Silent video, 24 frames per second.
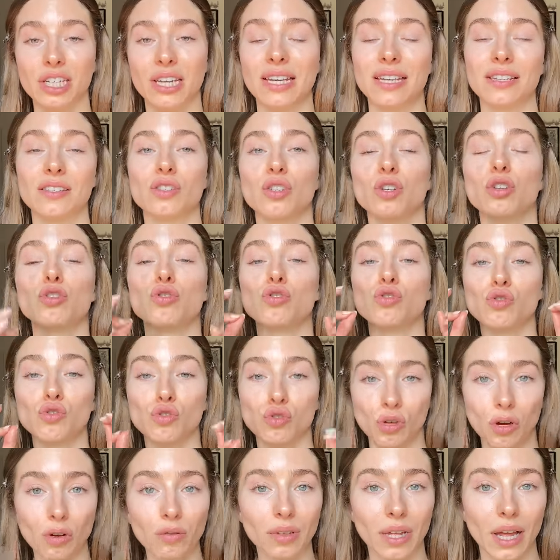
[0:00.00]
is
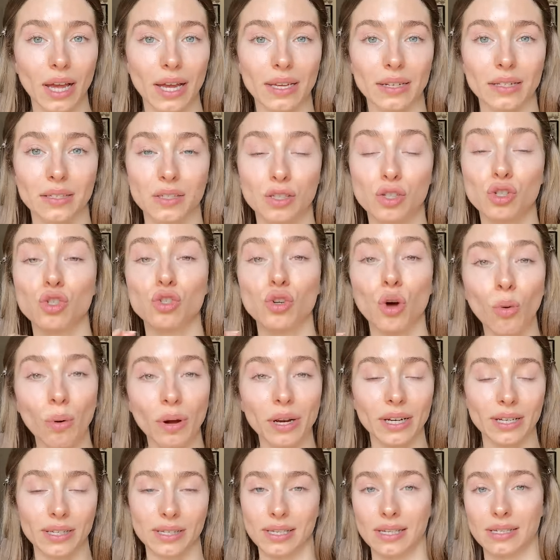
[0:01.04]
so light, so
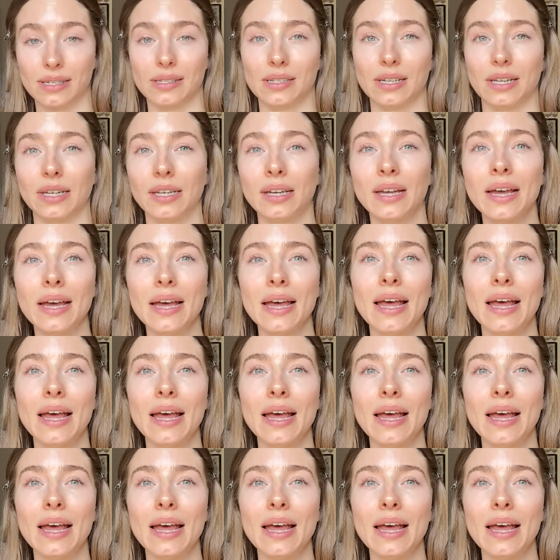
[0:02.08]
unexisting,